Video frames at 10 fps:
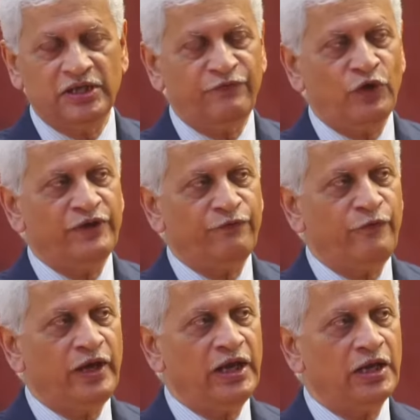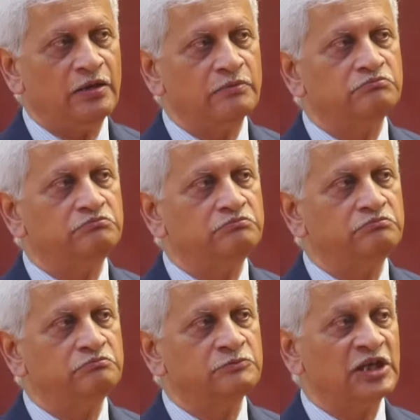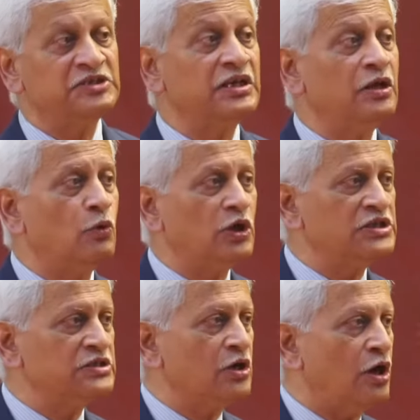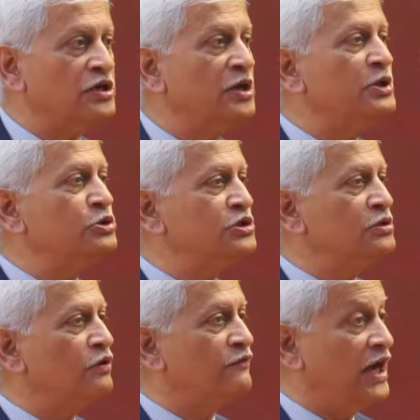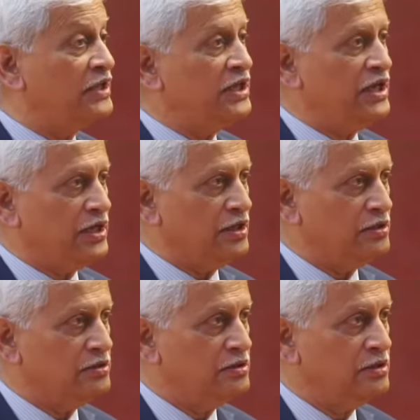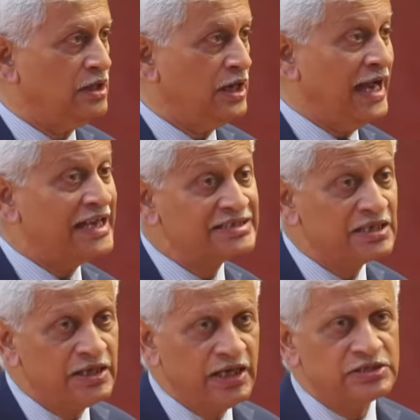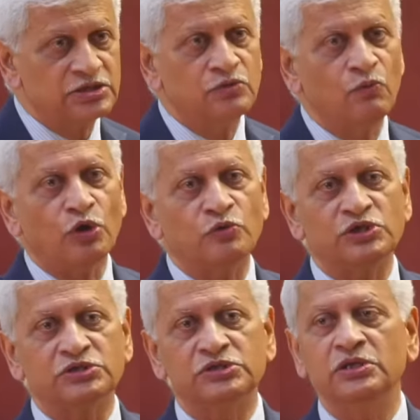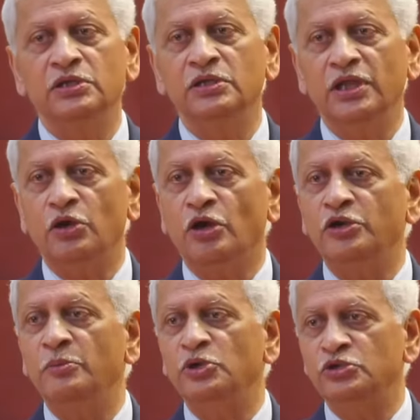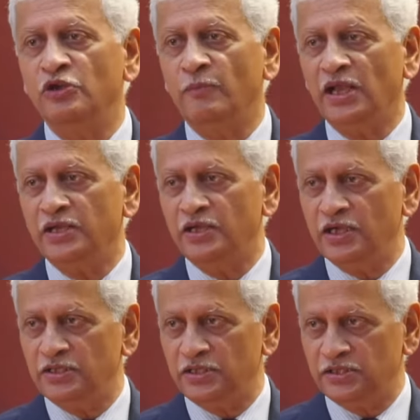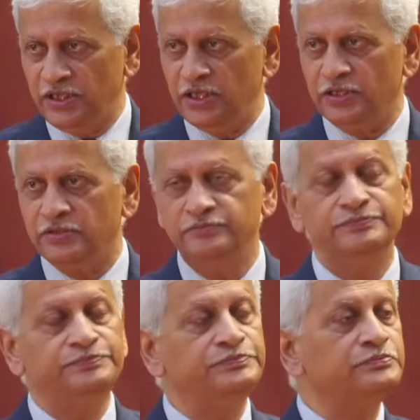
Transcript: So therefore, if we consider what is the contribution of Gandhi as against what was the contribution of Bal Gangadhar Tilak.